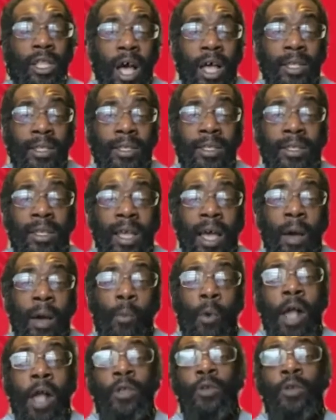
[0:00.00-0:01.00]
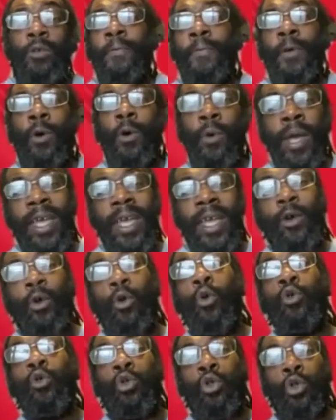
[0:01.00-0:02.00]
does and why you feel it
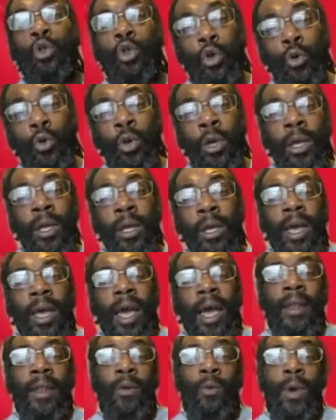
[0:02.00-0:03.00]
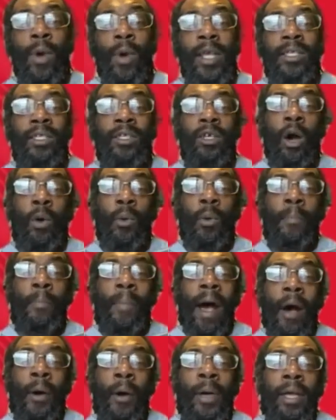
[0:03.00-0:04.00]
could do and the ways to go
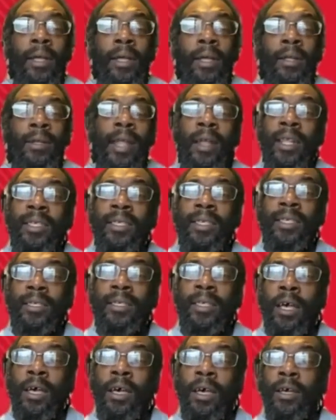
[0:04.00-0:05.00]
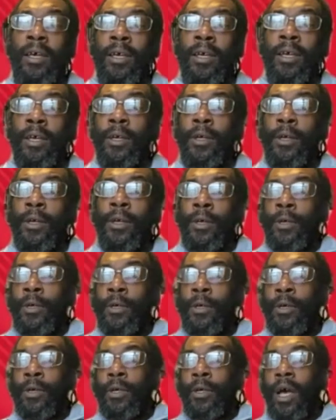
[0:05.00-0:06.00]
about it. Now, this is a,
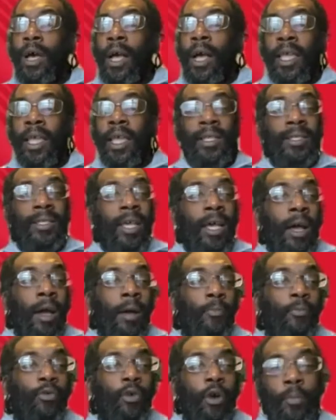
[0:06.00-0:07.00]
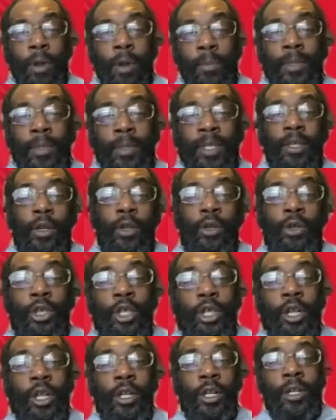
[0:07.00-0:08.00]
I guess, a problem and
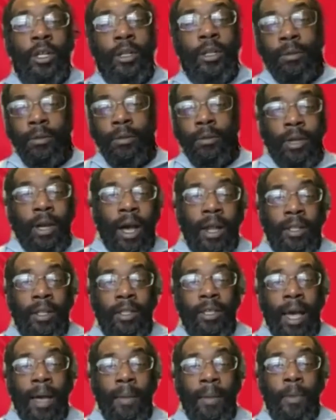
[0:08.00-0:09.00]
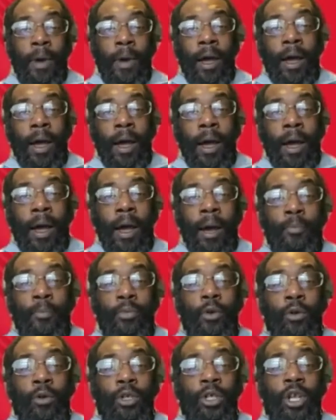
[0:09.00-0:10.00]
solution kind of type uh,
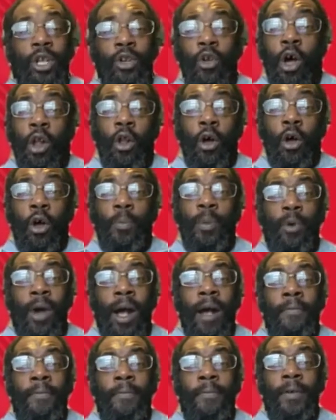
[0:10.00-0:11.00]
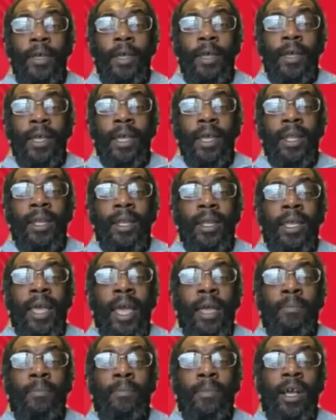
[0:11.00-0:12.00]
approach that not a lot of people have in the
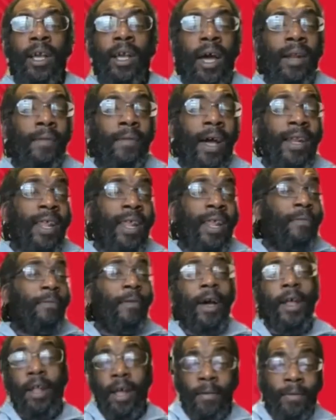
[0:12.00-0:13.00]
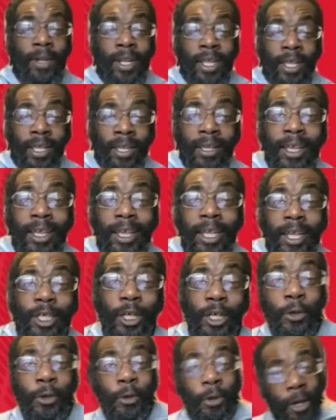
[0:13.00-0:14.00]
game. They kind of identify either the
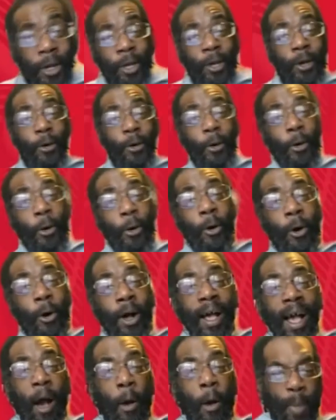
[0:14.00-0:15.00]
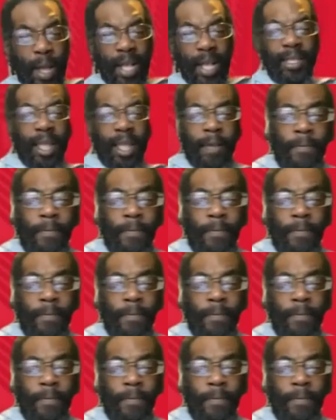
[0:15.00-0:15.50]
issue or how best they